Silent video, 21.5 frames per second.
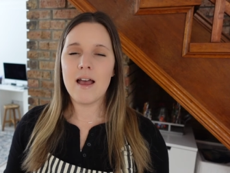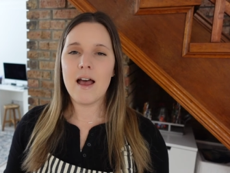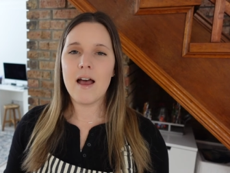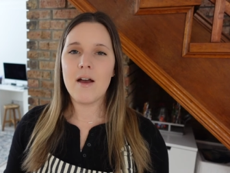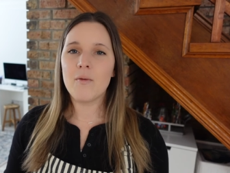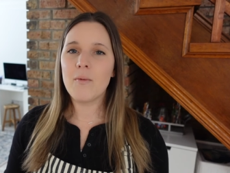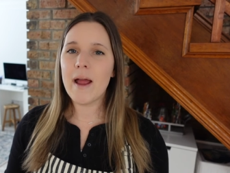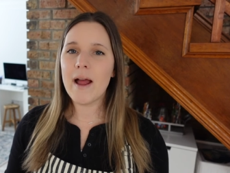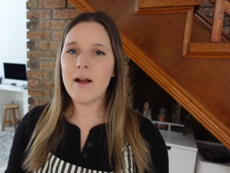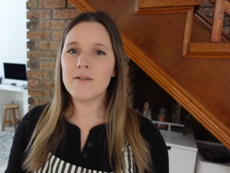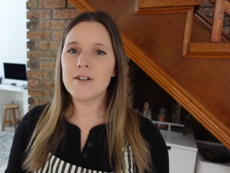
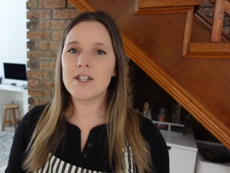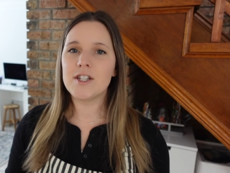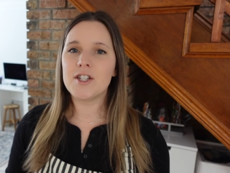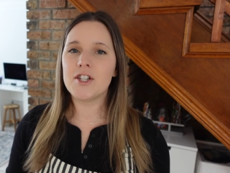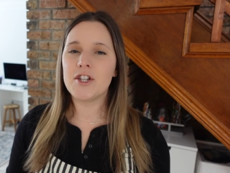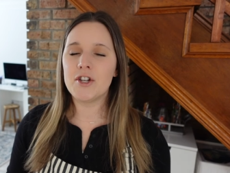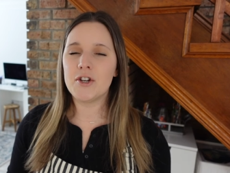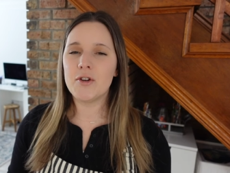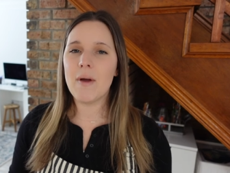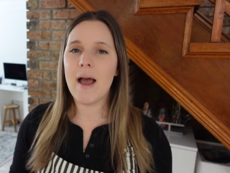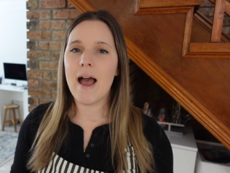Around
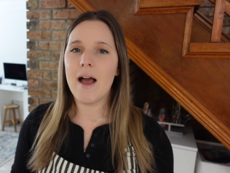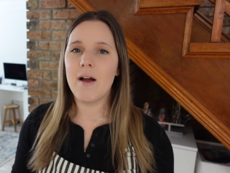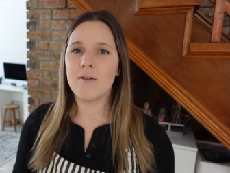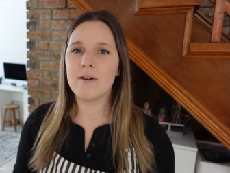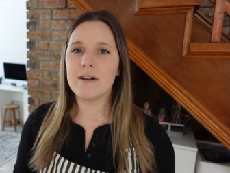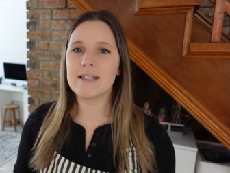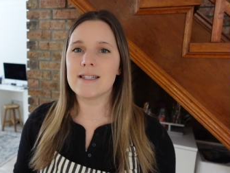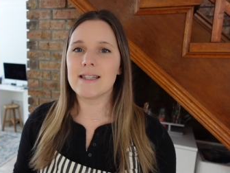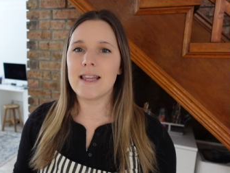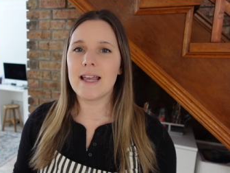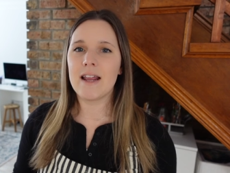two
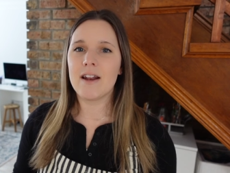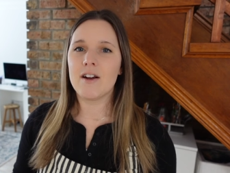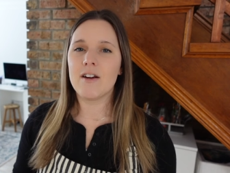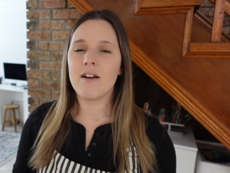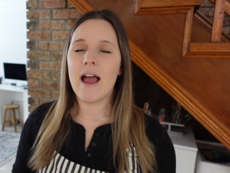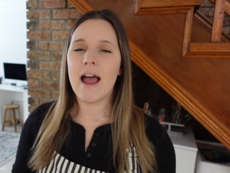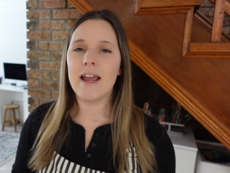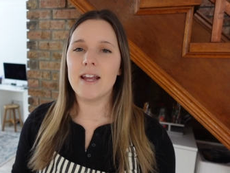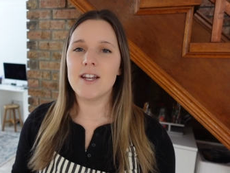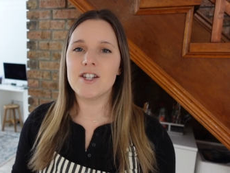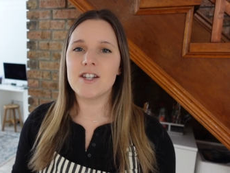hours later,
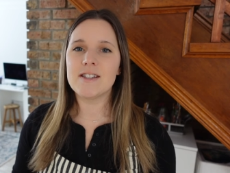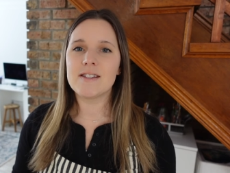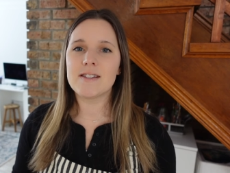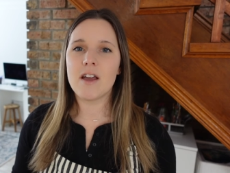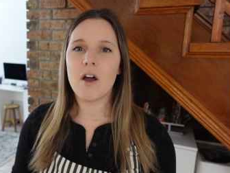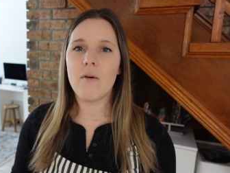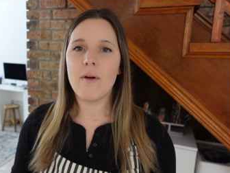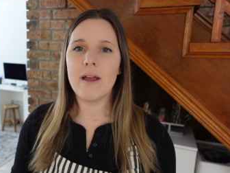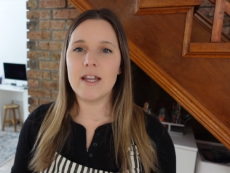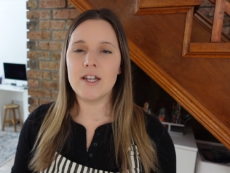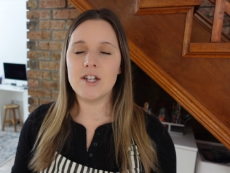I just
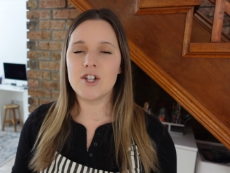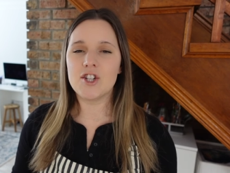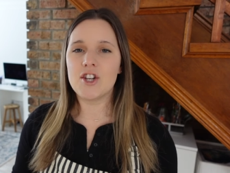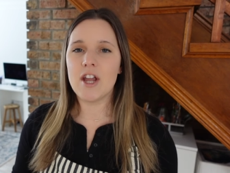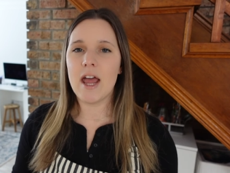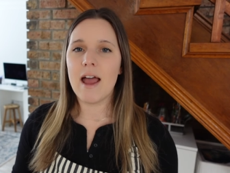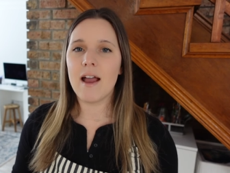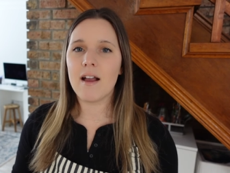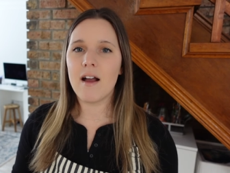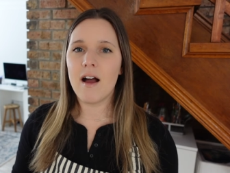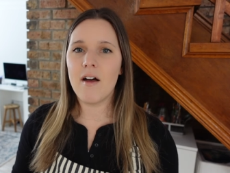go and
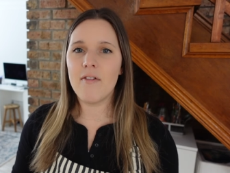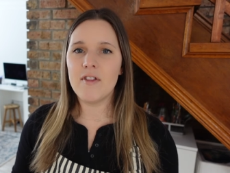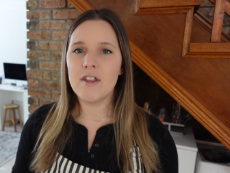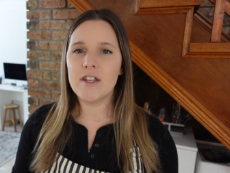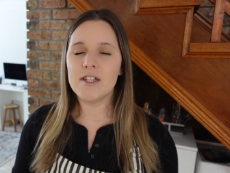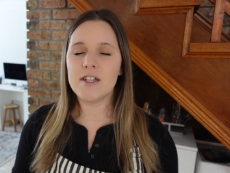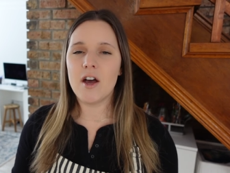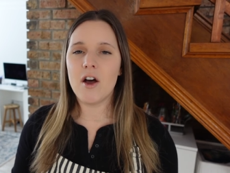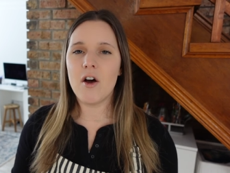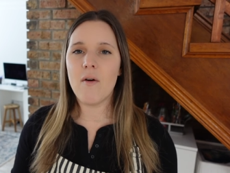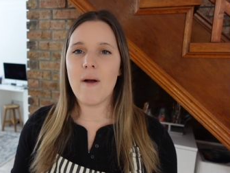check on the
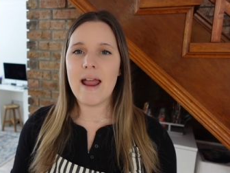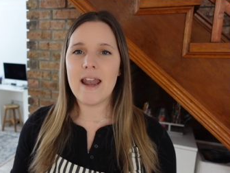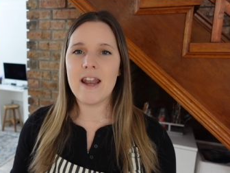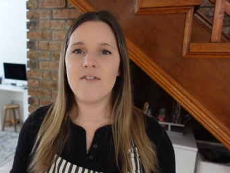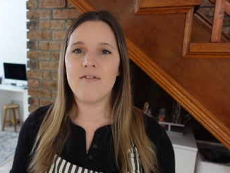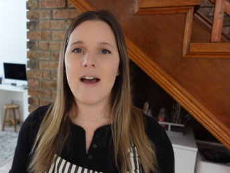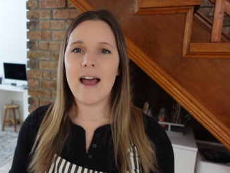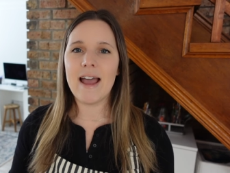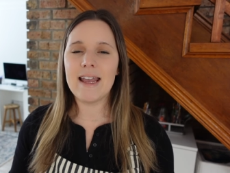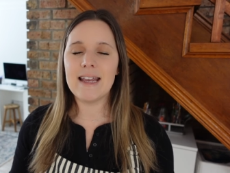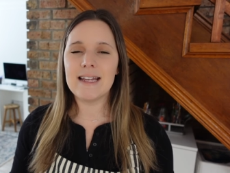dough and
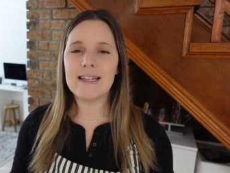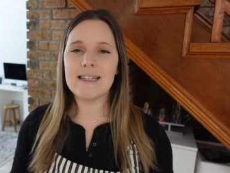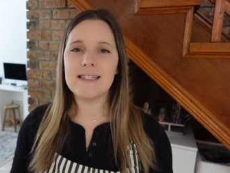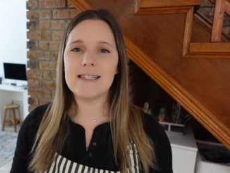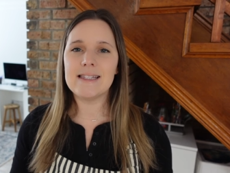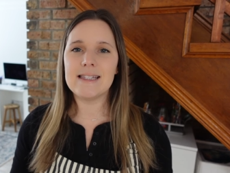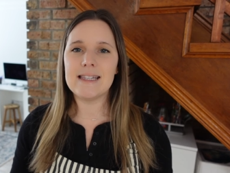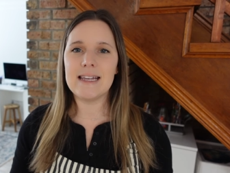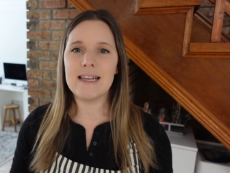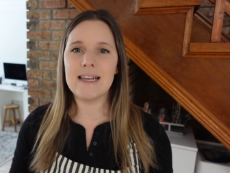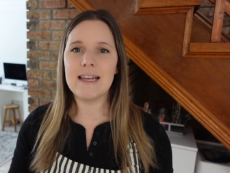if I can
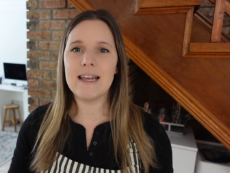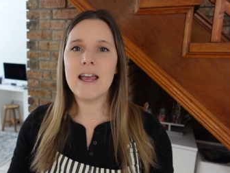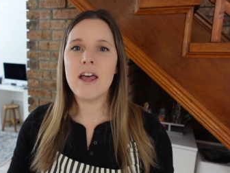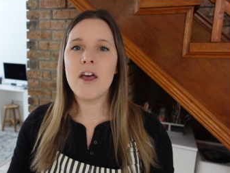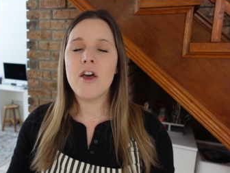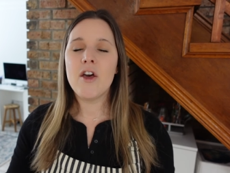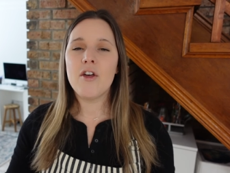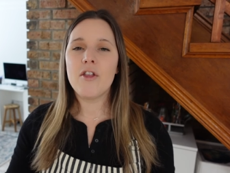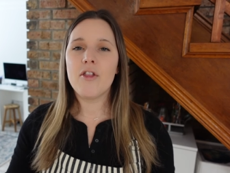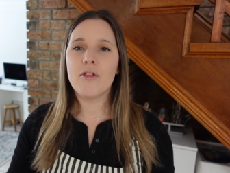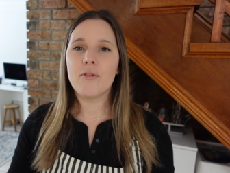see
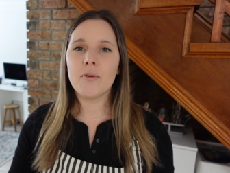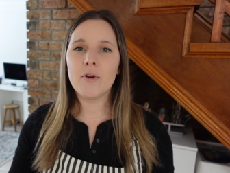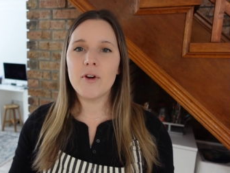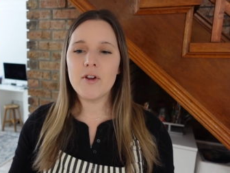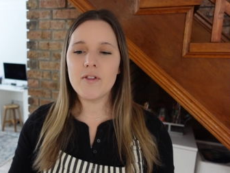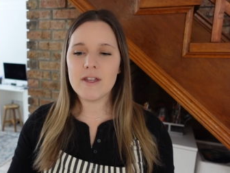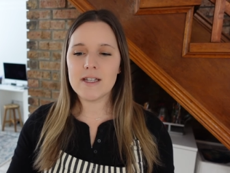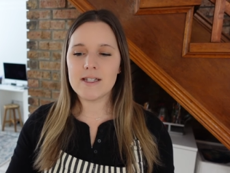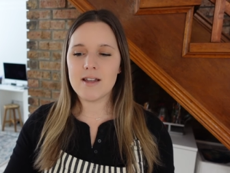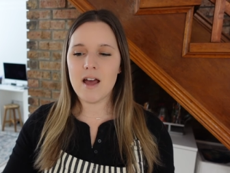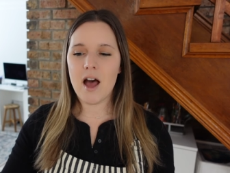through
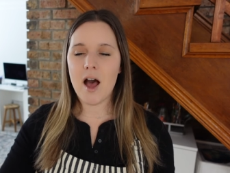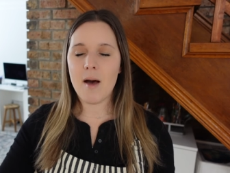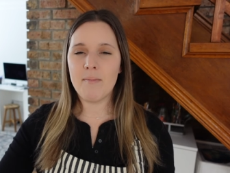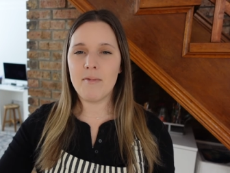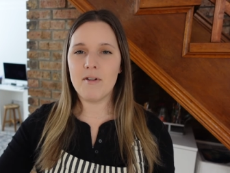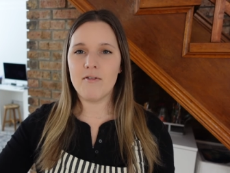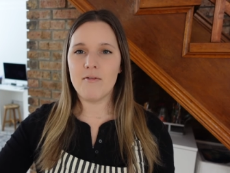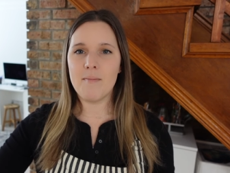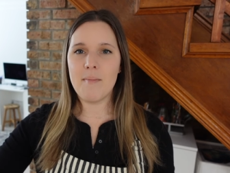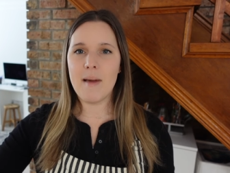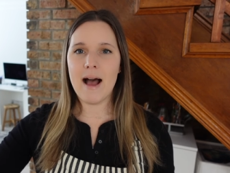the top
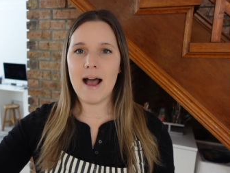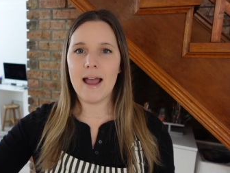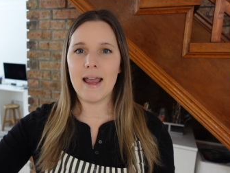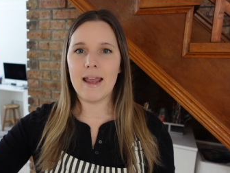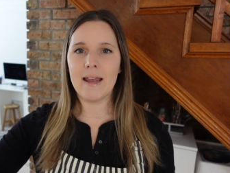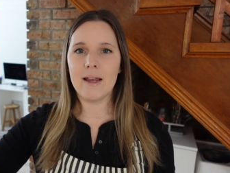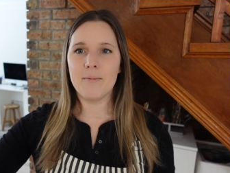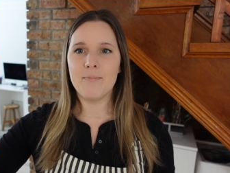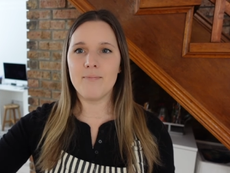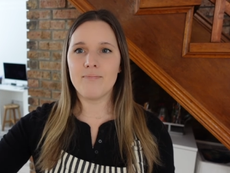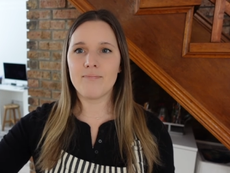of
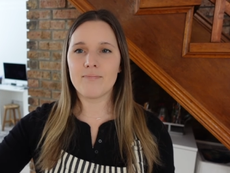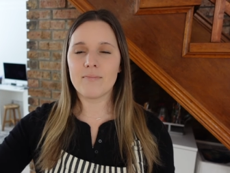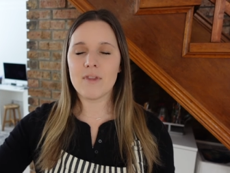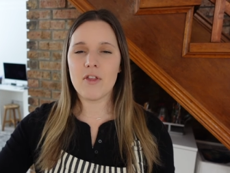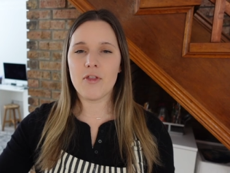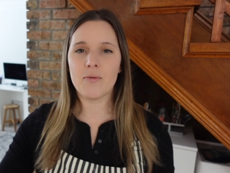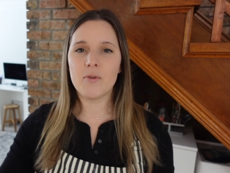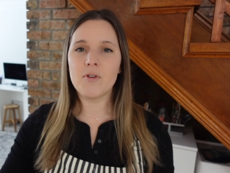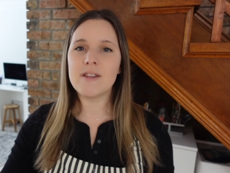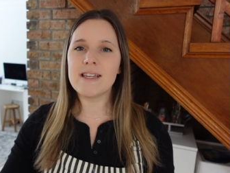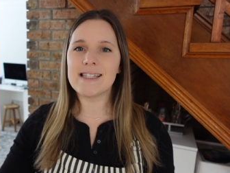my,
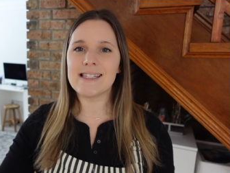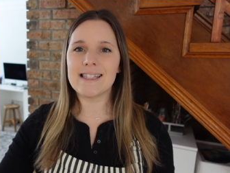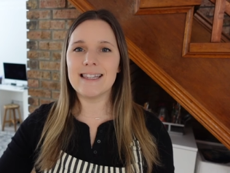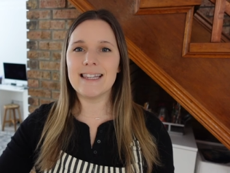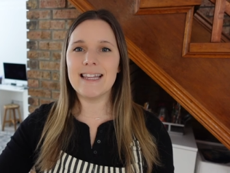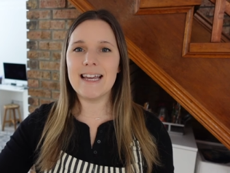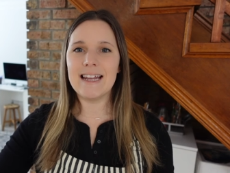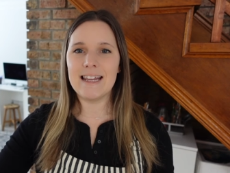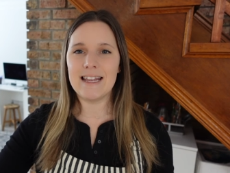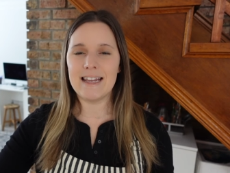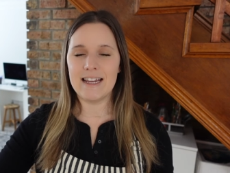through this
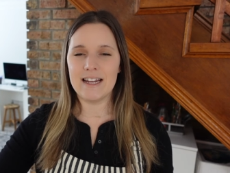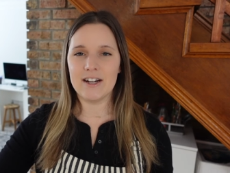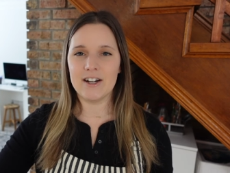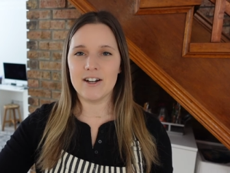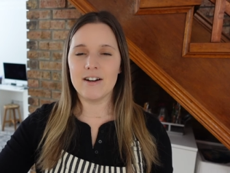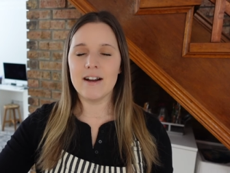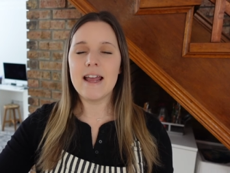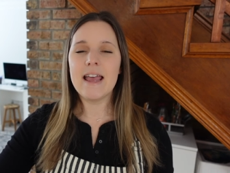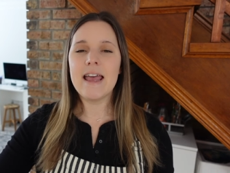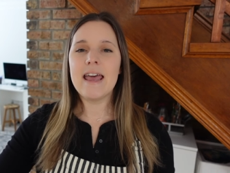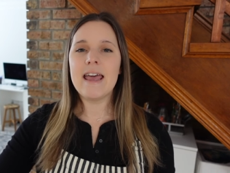lid
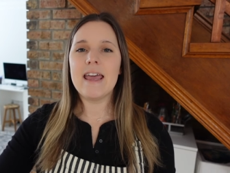here,